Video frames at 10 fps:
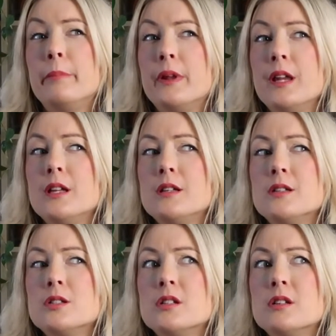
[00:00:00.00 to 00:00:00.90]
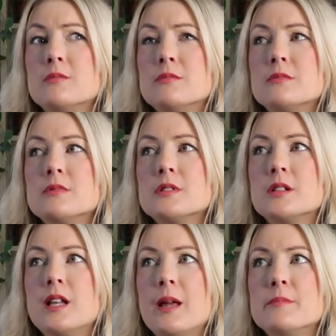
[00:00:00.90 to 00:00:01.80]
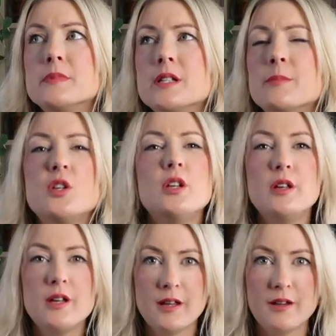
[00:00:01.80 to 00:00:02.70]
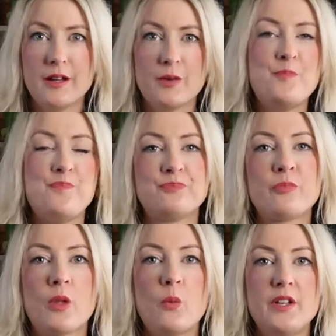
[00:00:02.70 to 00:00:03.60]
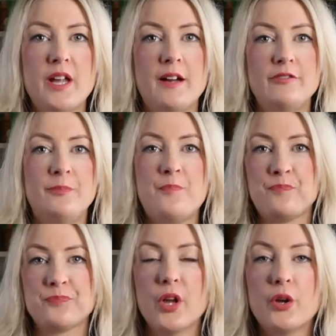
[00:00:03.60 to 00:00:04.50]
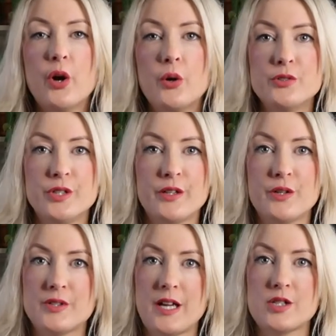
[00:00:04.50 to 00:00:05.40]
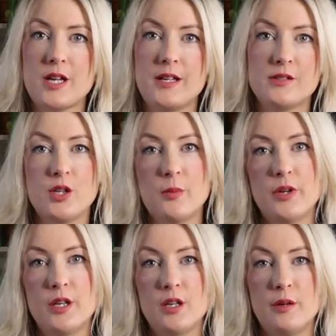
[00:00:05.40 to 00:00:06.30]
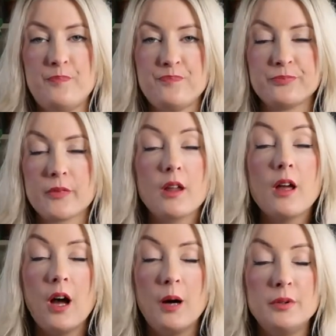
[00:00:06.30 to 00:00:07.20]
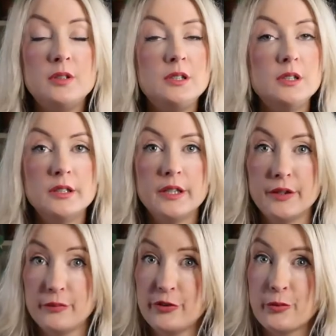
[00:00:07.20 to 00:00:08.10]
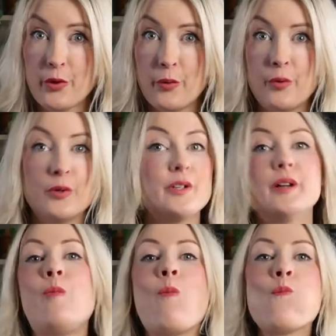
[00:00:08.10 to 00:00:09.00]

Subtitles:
Beaches? Lemsip? You know, you get like, when you have a cold, you get those sachets that you put in a cup filled with hot water